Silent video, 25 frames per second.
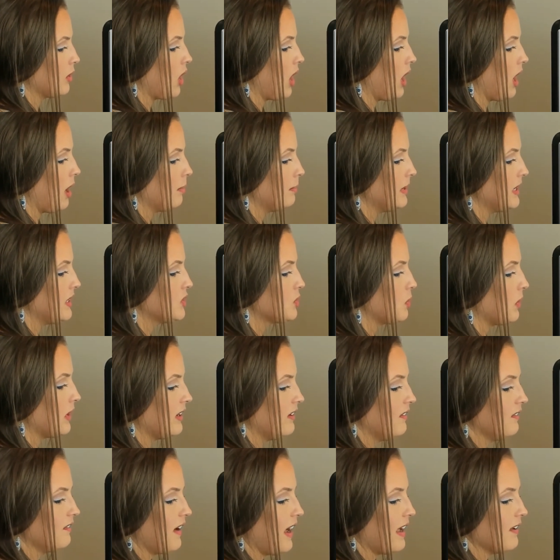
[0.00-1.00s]
copy
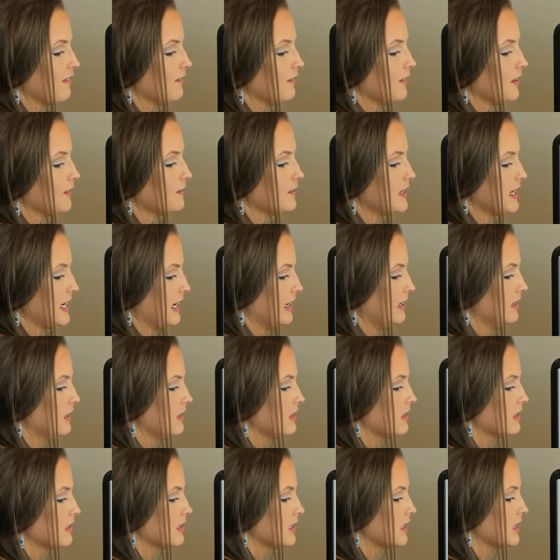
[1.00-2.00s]

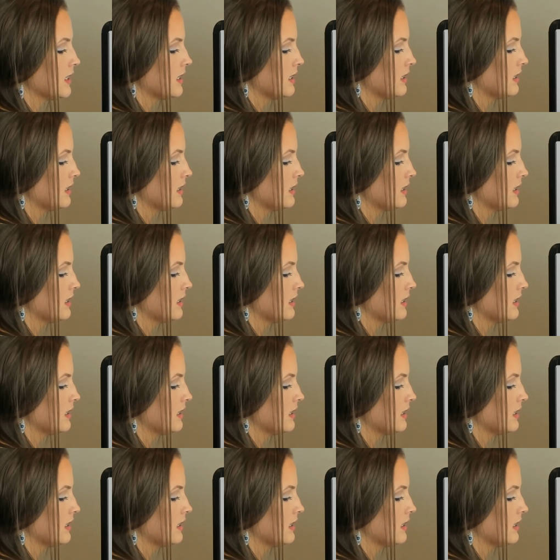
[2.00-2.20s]
25/15,